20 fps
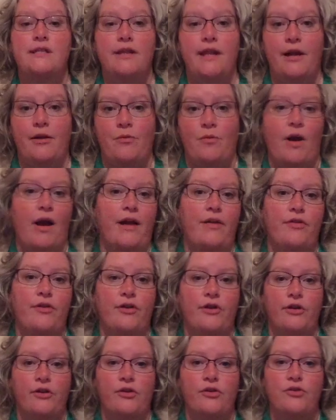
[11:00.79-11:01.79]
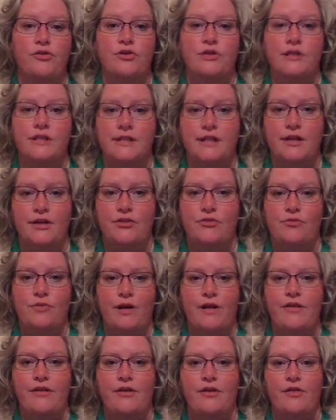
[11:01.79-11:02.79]
They write their conclusion sentence
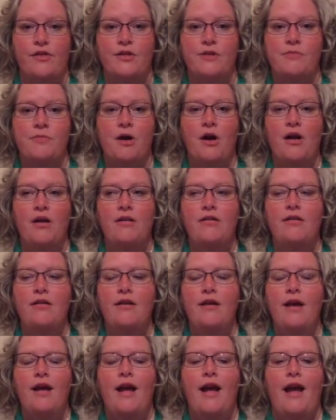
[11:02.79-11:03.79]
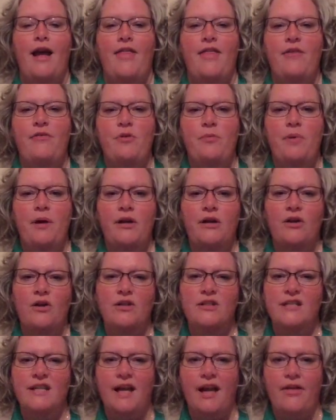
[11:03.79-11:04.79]
right there on the spot. And then we put it all
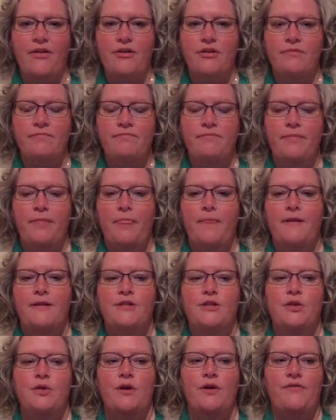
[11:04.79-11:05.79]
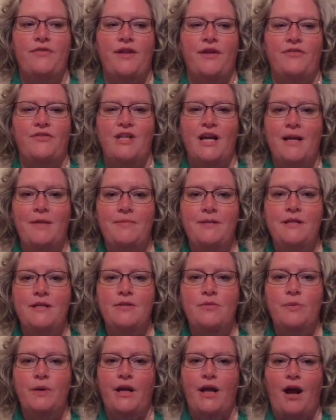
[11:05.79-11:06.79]
together. So if they've typed it,
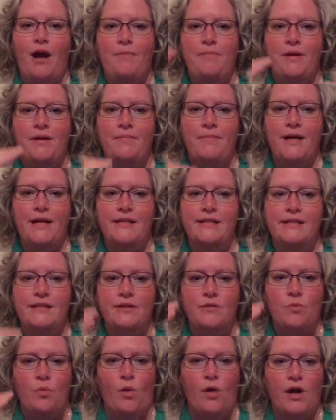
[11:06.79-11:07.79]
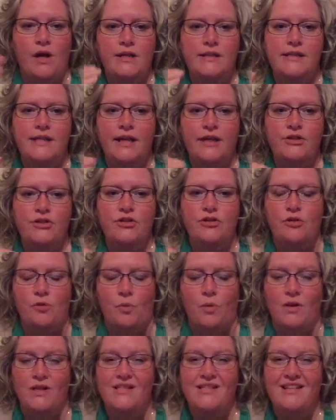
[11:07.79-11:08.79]
we copy and paste it one section or
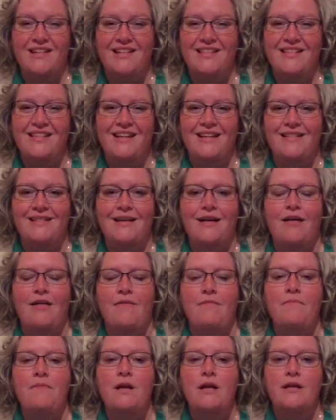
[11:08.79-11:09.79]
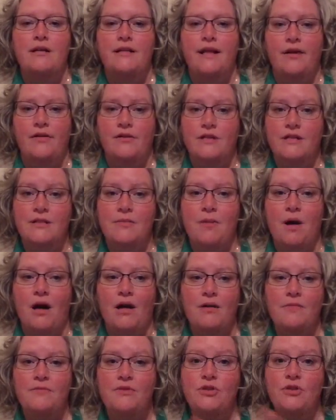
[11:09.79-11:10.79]
one sentence at a time down to the
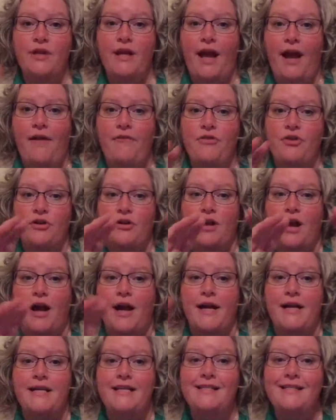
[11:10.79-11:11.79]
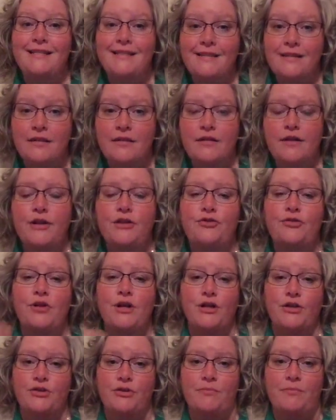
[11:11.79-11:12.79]
bottom so they have their nice
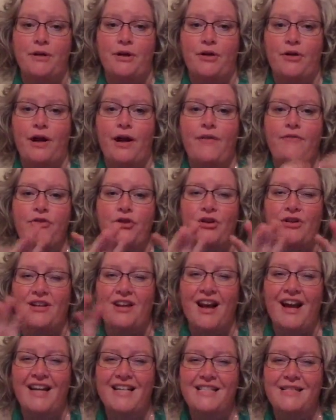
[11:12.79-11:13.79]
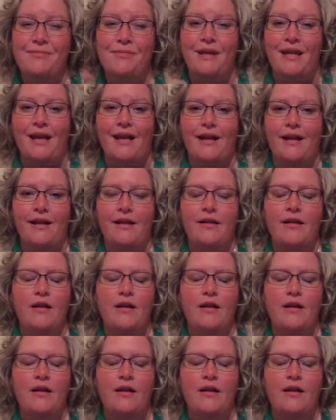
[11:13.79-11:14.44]
introduction paragraph, their nice beginning.